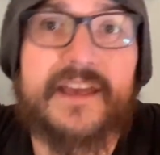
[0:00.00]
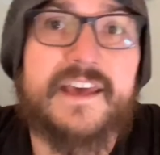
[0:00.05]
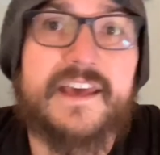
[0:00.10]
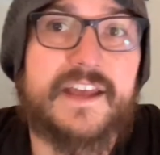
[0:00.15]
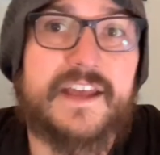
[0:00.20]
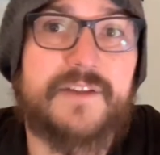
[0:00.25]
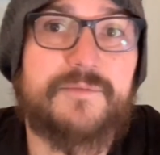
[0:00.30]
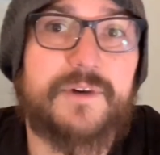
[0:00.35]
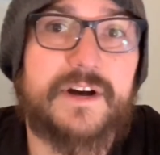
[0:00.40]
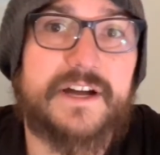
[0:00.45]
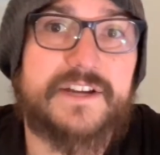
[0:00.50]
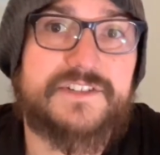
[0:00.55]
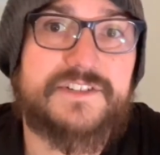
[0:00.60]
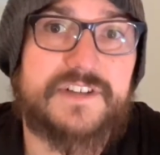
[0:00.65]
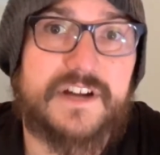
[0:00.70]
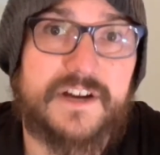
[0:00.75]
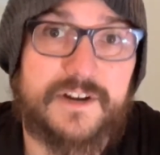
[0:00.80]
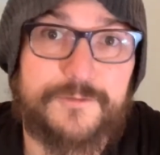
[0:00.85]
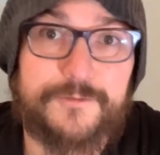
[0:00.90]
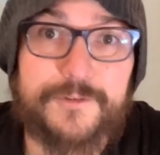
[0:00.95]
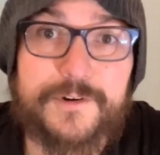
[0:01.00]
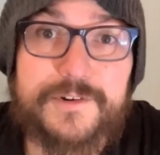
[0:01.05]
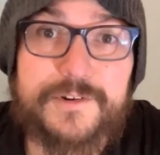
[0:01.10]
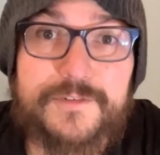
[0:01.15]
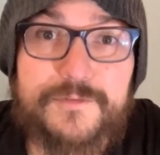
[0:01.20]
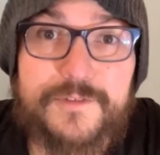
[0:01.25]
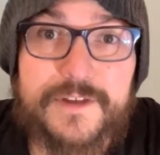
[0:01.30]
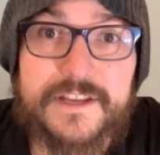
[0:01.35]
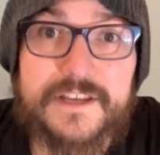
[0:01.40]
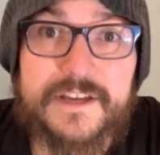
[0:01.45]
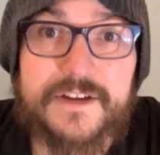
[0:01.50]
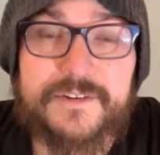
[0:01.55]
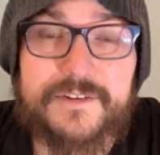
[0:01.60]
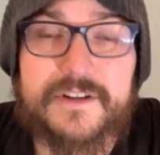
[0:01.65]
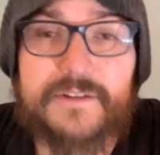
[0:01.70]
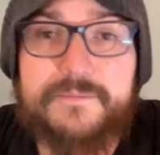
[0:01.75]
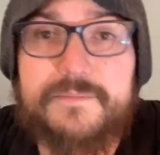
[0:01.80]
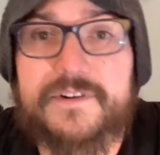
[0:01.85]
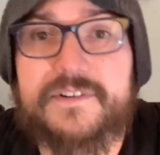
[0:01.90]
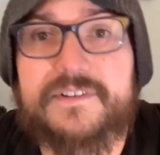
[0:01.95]
and watch our first video
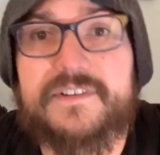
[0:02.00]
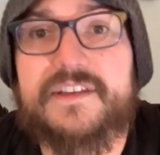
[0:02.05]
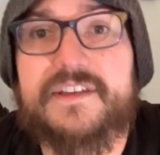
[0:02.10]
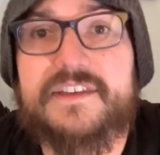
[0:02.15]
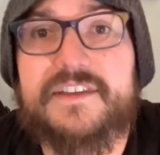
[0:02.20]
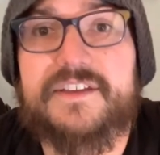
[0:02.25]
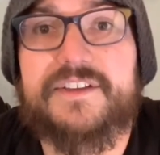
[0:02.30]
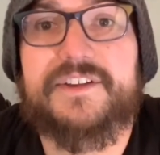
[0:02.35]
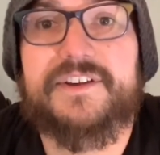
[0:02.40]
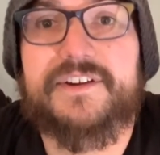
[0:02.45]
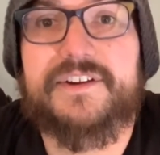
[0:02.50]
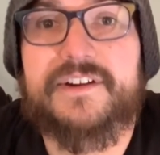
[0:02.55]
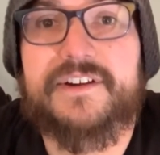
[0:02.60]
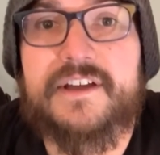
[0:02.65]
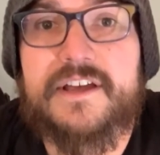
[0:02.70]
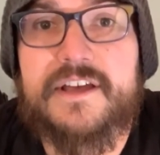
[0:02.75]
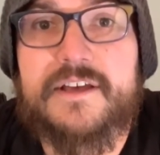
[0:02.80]
in particular,